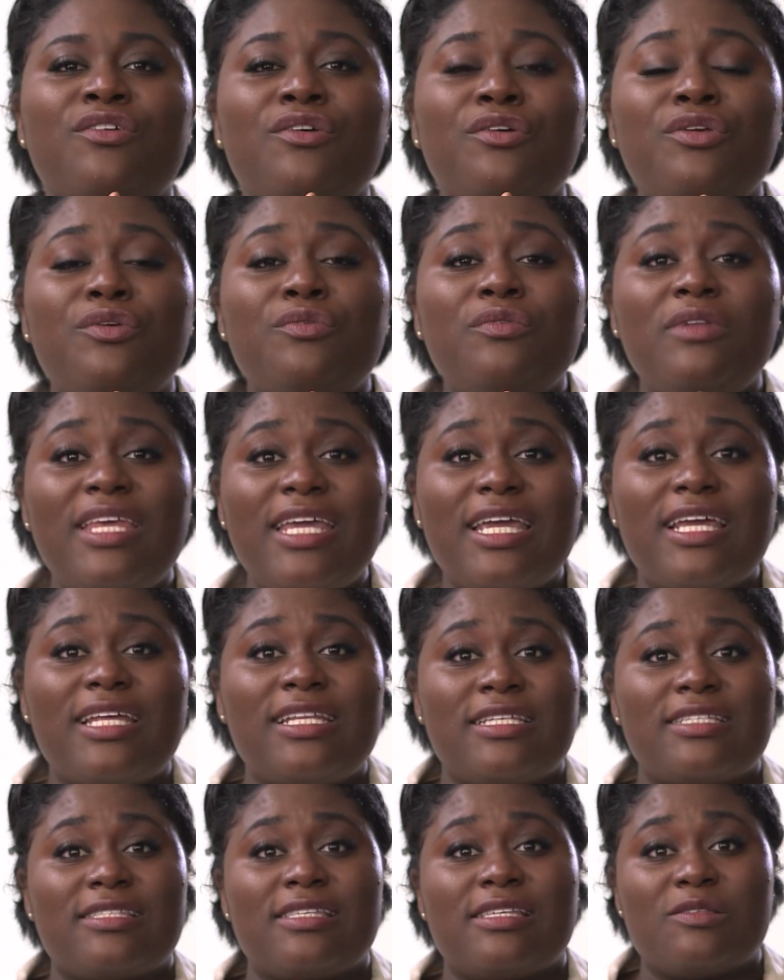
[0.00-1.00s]
your
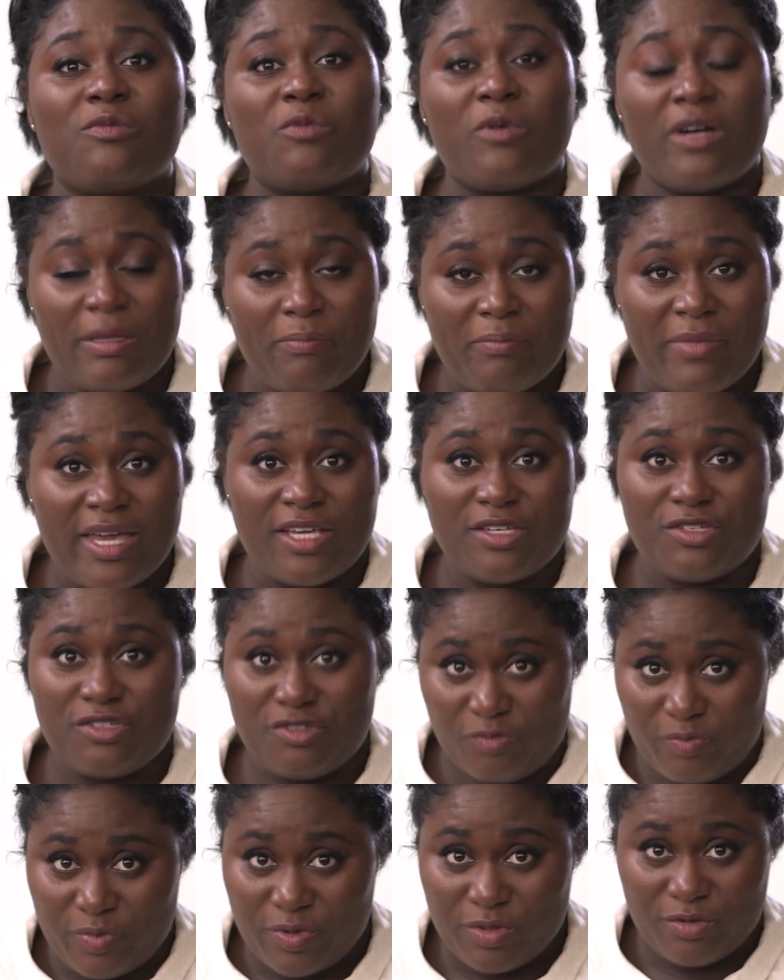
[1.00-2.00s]
uniqueness is what
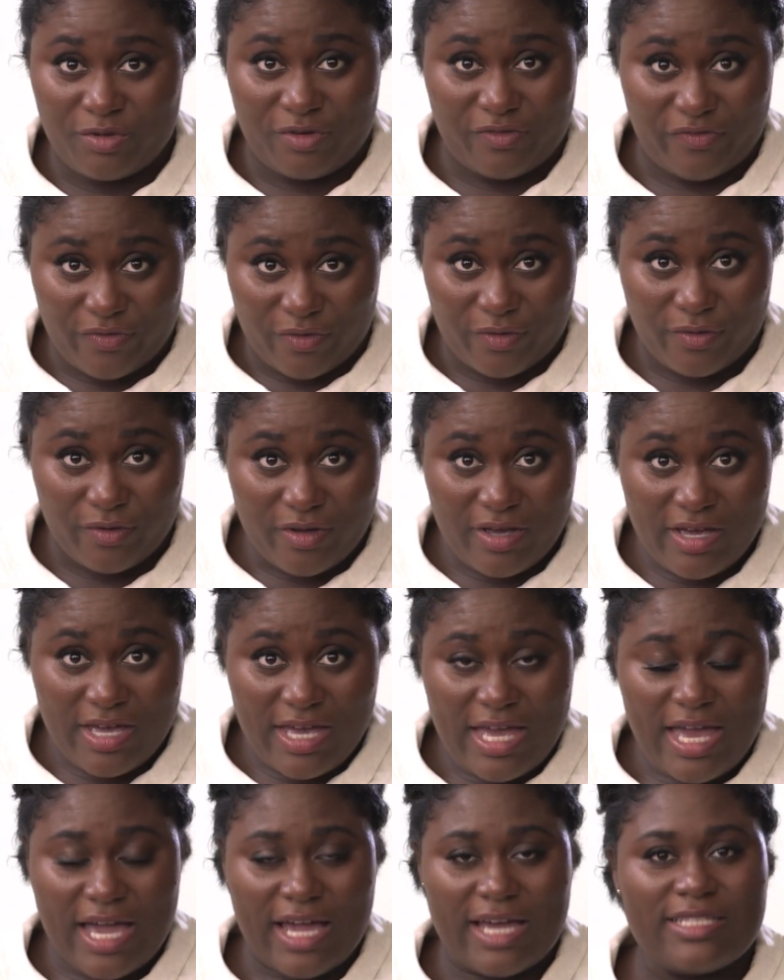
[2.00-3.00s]
makes you beautiful.
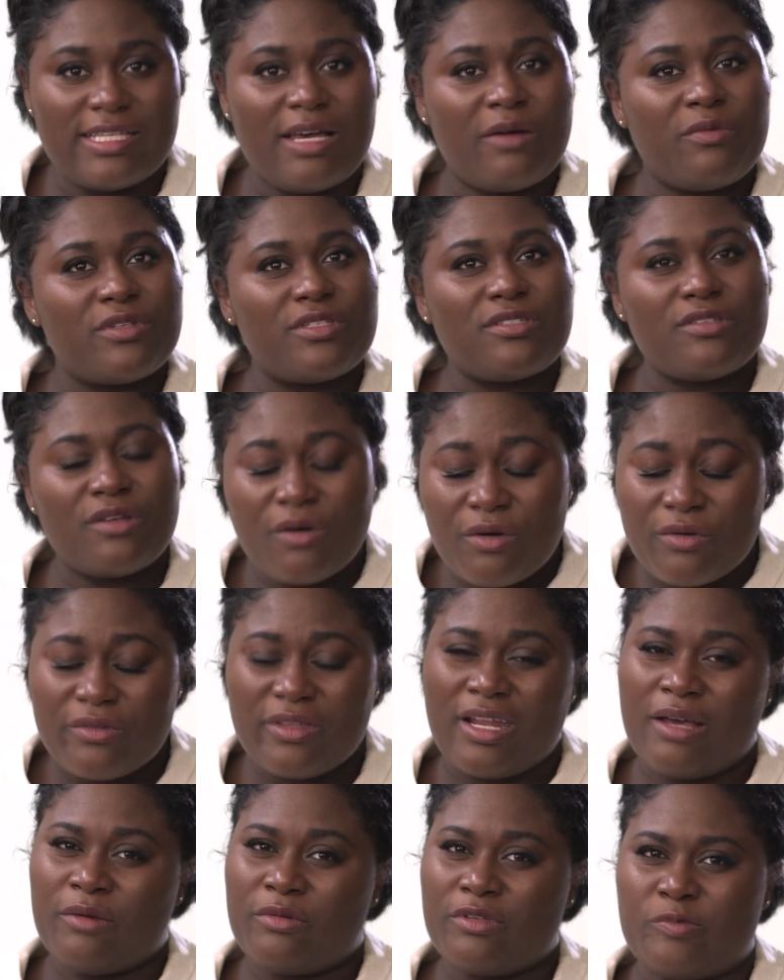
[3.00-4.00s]
Because I was
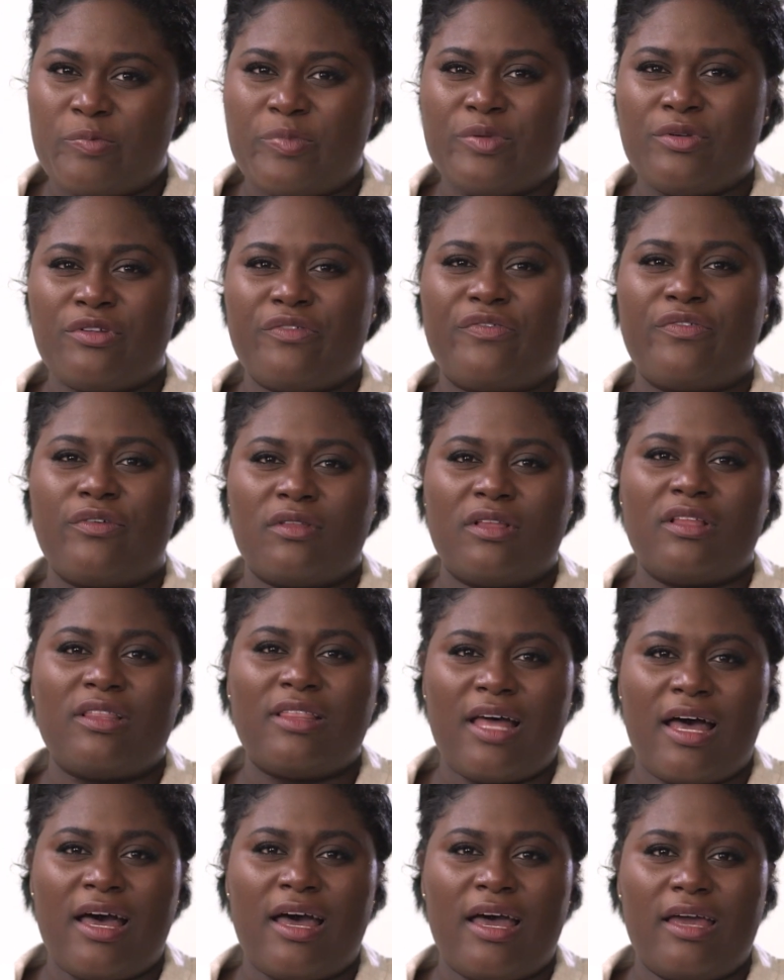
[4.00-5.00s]
told that I was
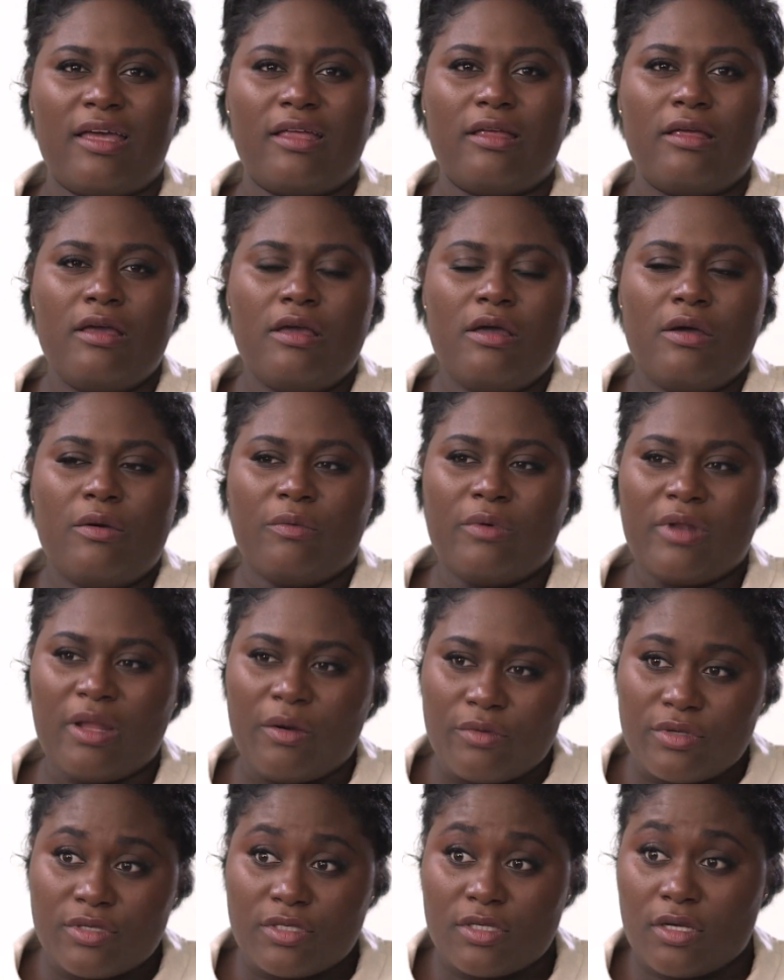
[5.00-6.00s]
beautiful a lot when I